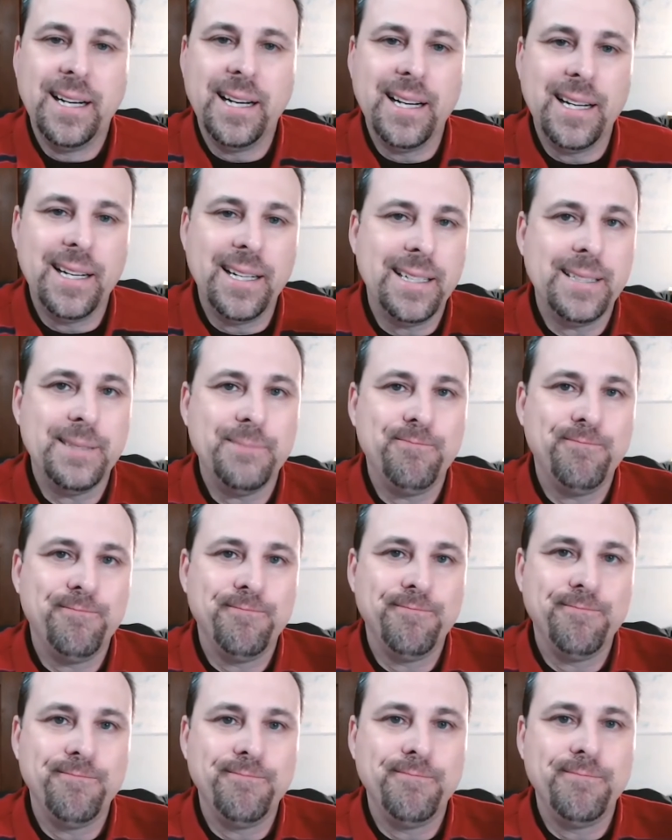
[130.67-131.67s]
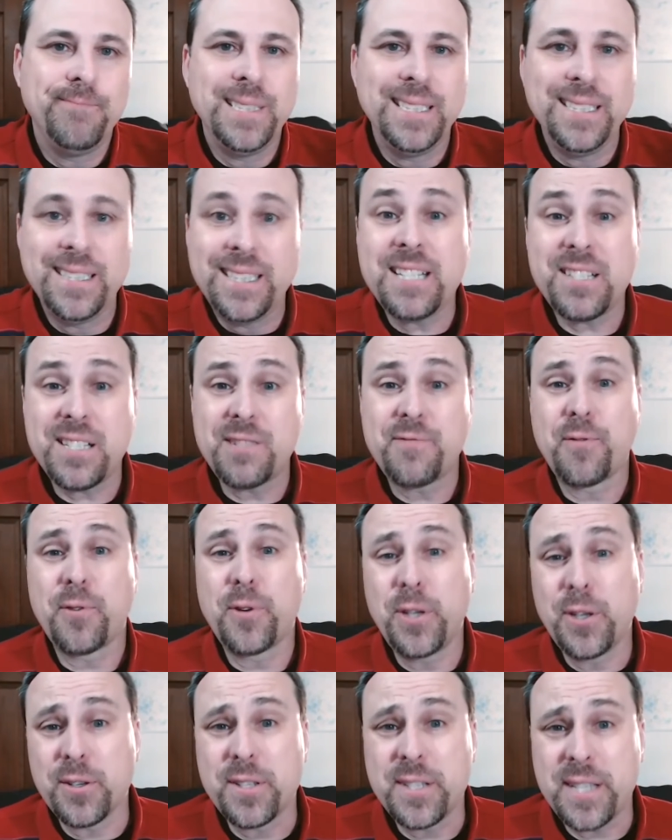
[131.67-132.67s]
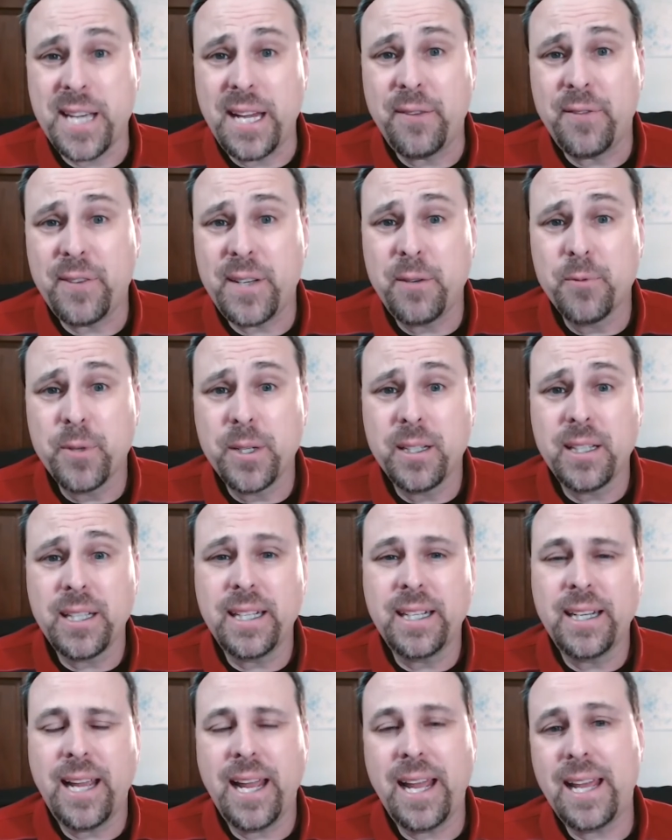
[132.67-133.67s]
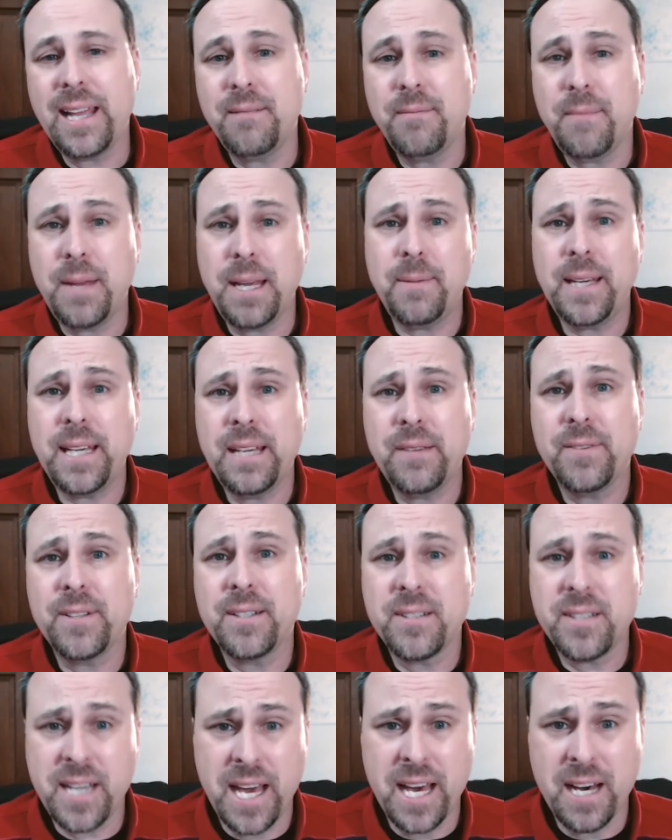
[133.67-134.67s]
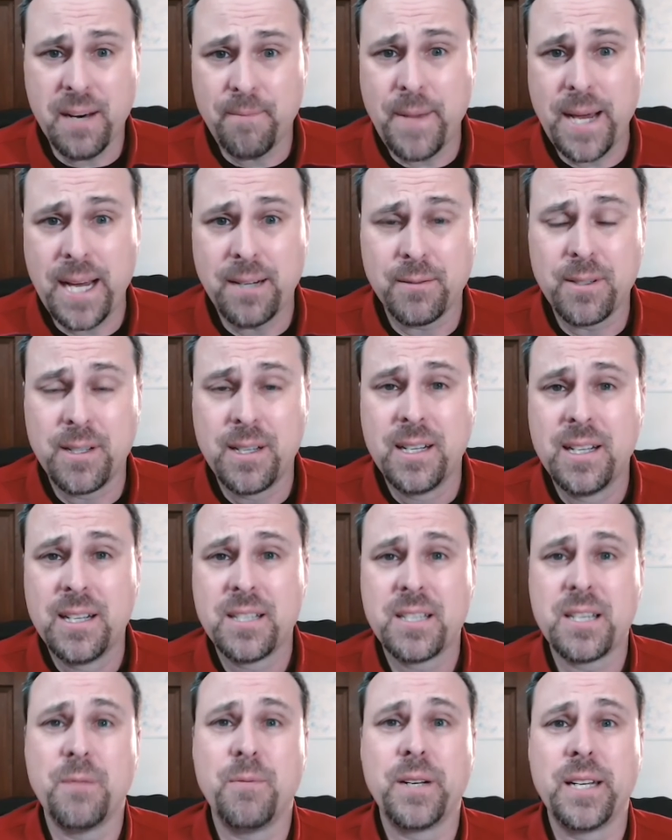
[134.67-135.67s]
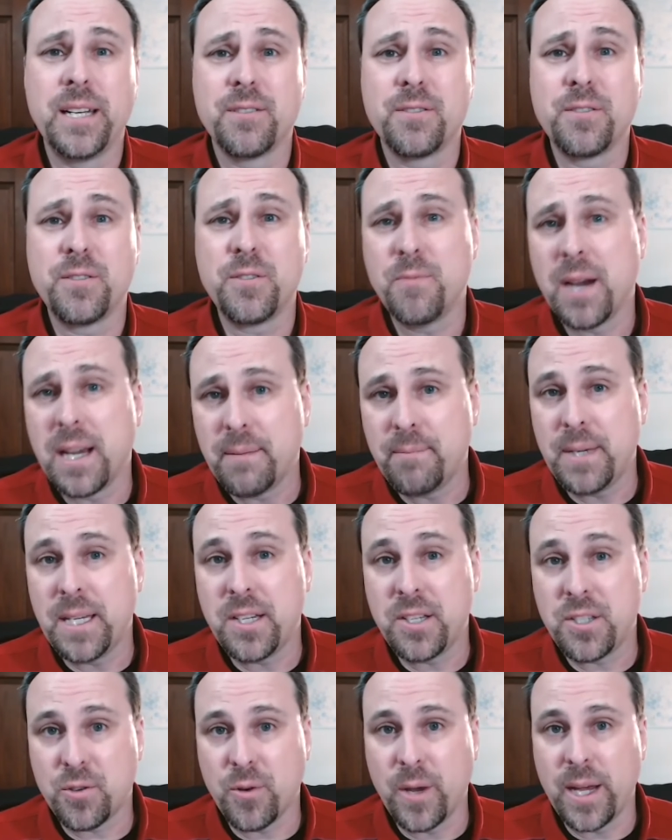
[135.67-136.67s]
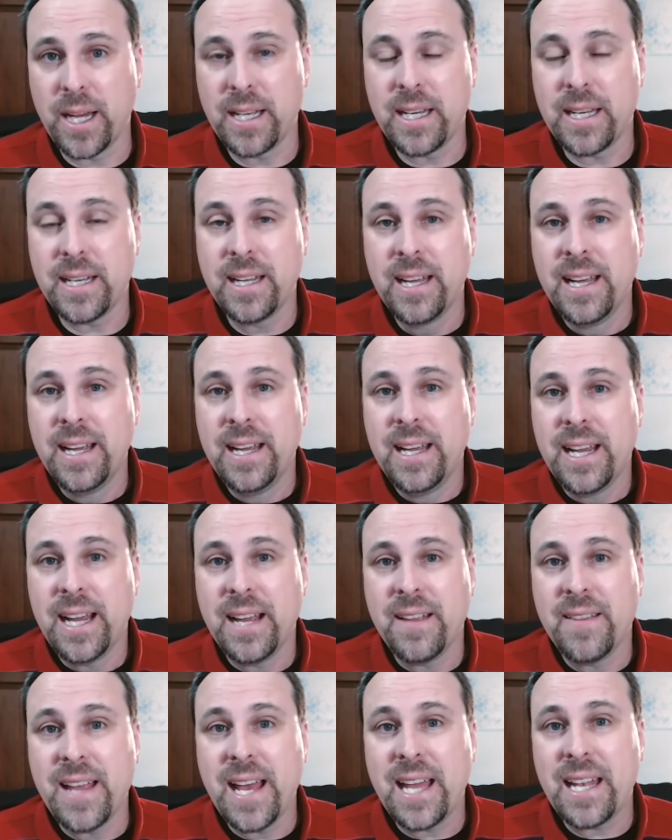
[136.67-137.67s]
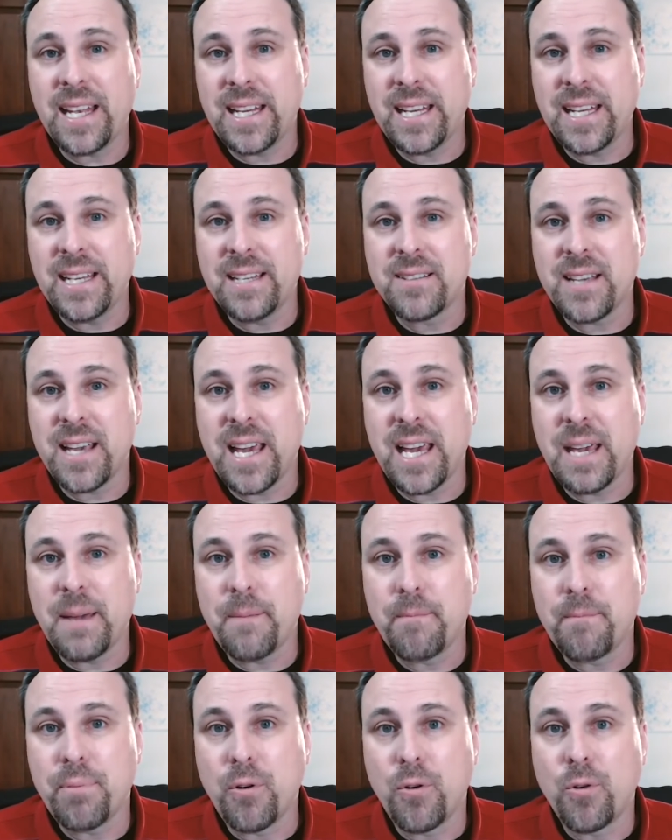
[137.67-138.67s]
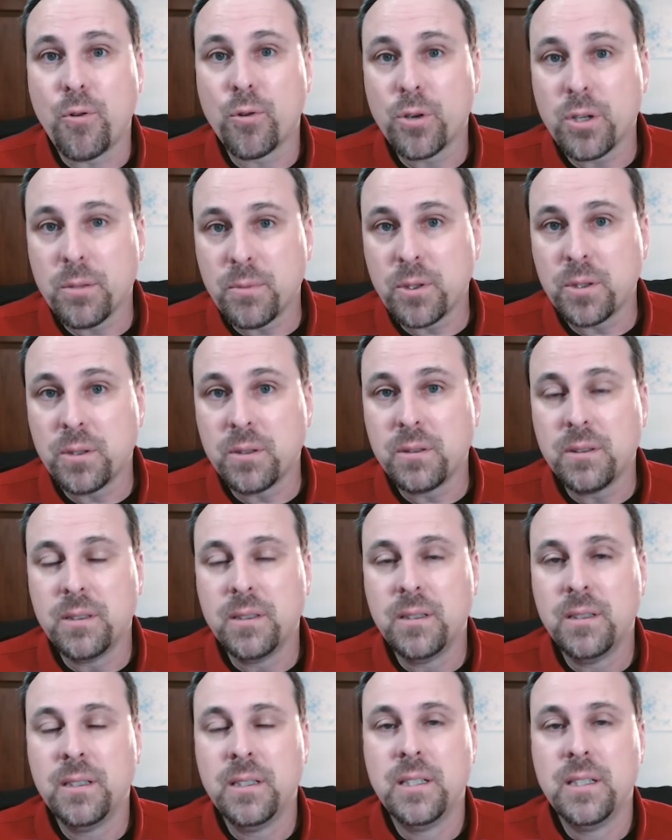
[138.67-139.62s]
this is for your safety really, and maybe even to help out someone else who might be stranded, and that is a portable